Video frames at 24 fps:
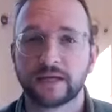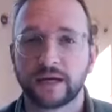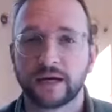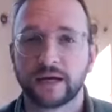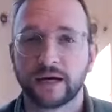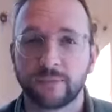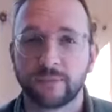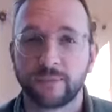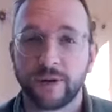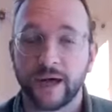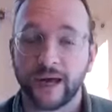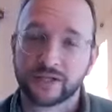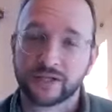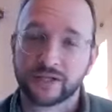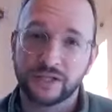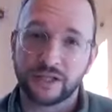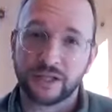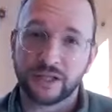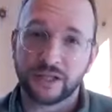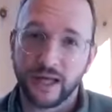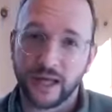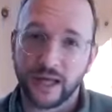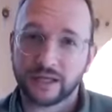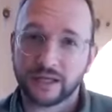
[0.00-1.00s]
I actually
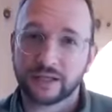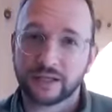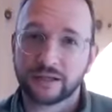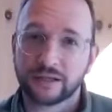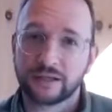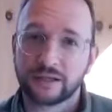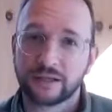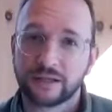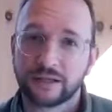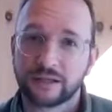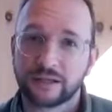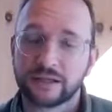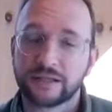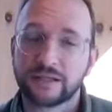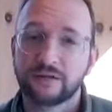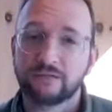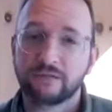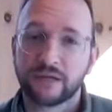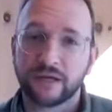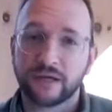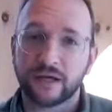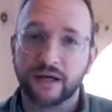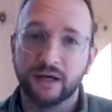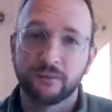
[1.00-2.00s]
liked the
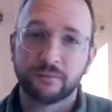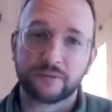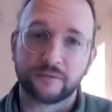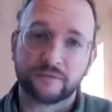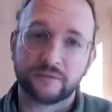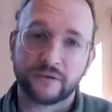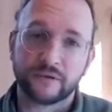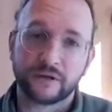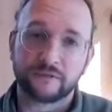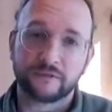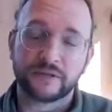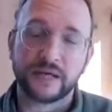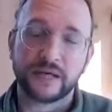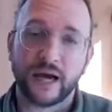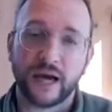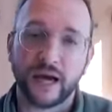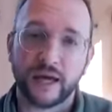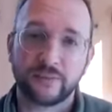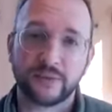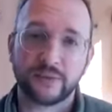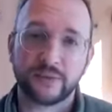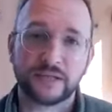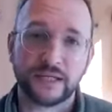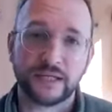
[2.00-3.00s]
divvying up of
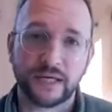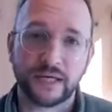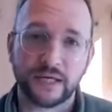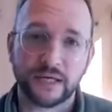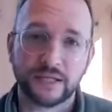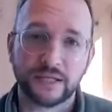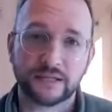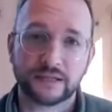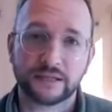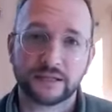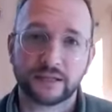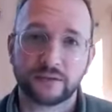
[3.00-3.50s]
time and days.